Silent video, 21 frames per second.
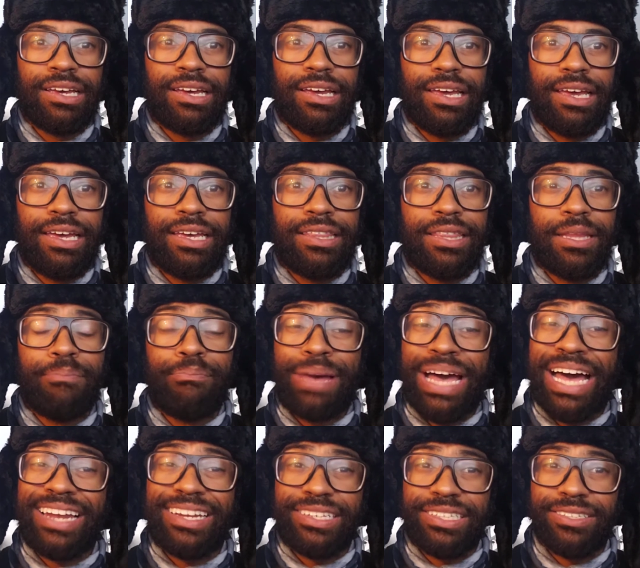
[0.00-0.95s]
in the
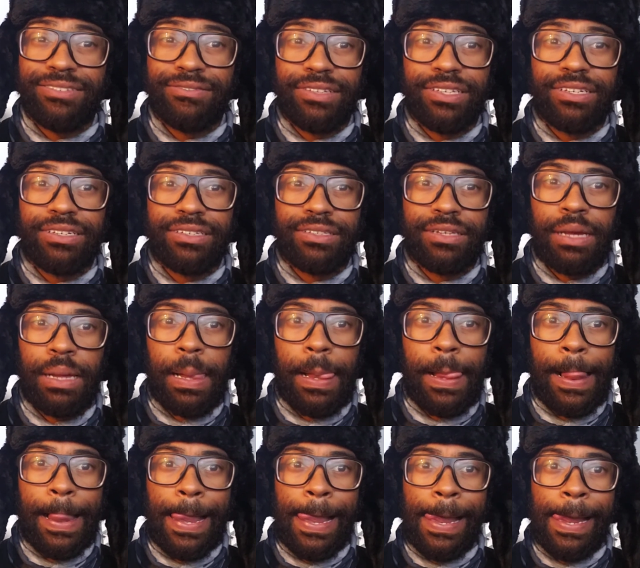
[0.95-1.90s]
balance of this.
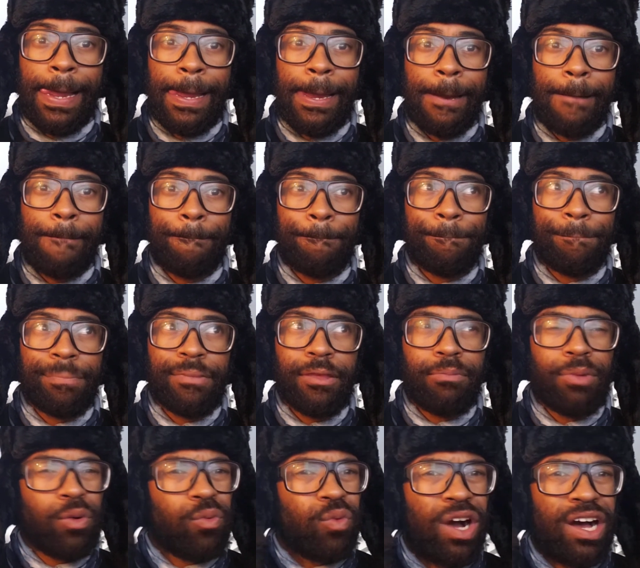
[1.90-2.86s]
All right,
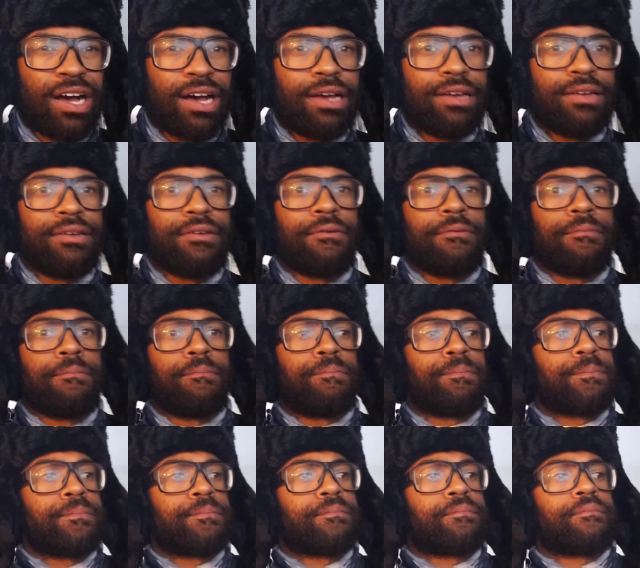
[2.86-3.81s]
but why?
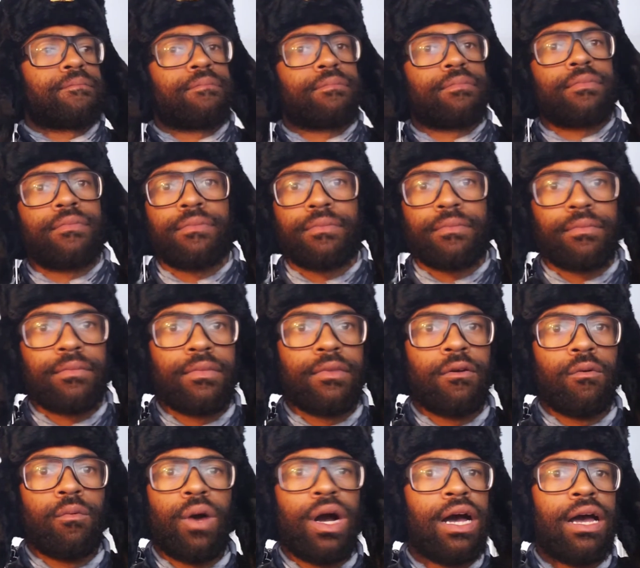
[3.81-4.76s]

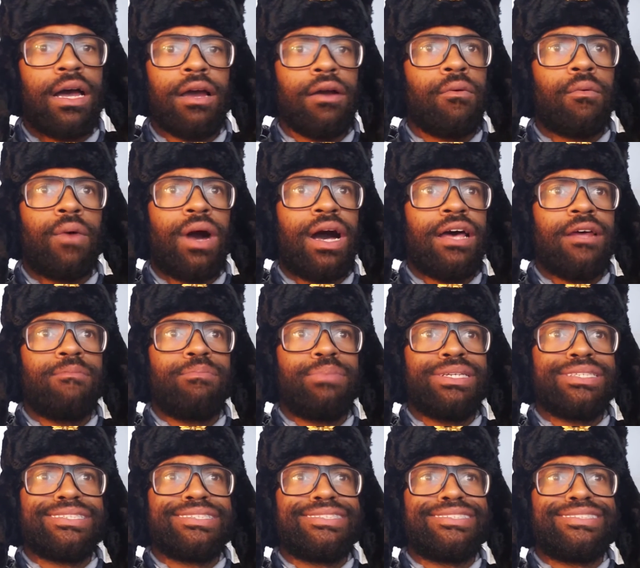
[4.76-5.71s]
Why are
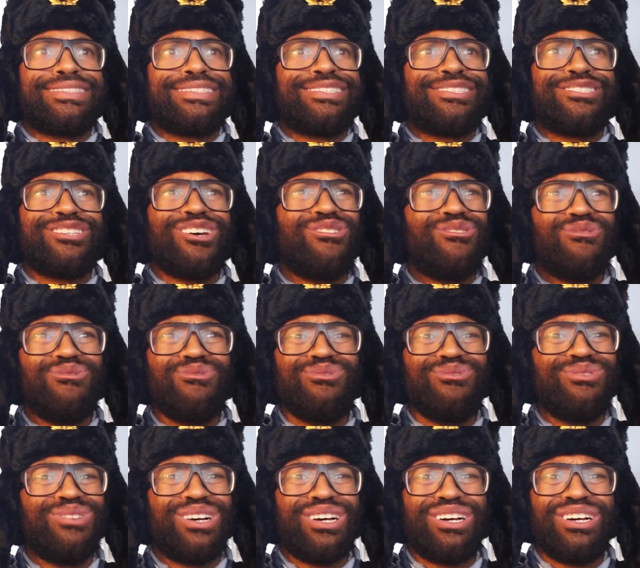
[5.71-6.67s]
businesses so